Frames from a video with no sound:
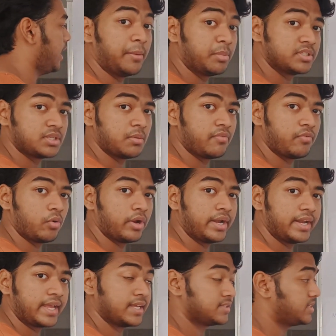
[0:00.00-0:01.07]
Empty semaphore
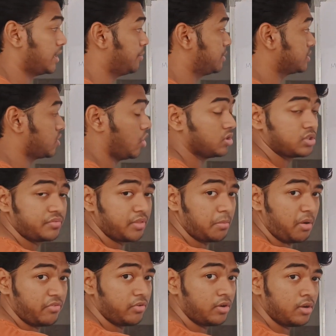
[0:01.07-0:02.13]
indicates the empty slots of the
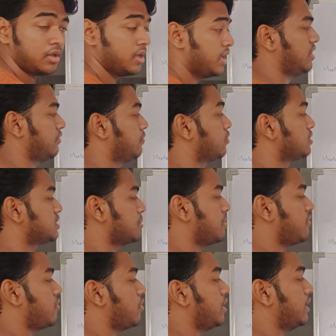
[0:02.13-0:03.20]
buffer, and the full
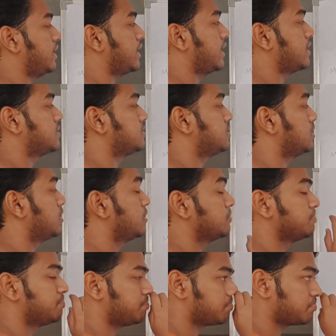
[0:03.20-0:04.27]
semaphore indicates the
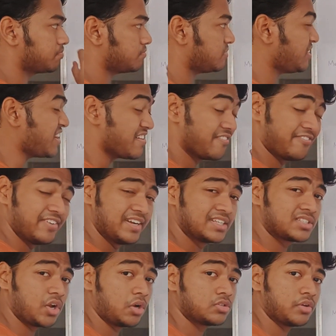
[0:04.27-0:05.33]

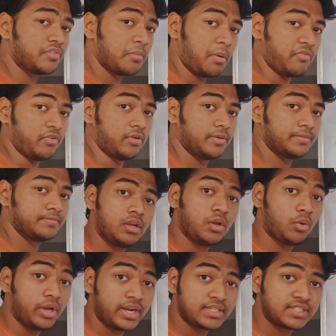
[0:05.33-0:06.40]
filled slots of the buffer.
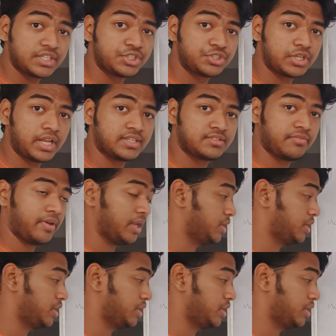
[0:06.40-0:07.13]
Now let us initialize the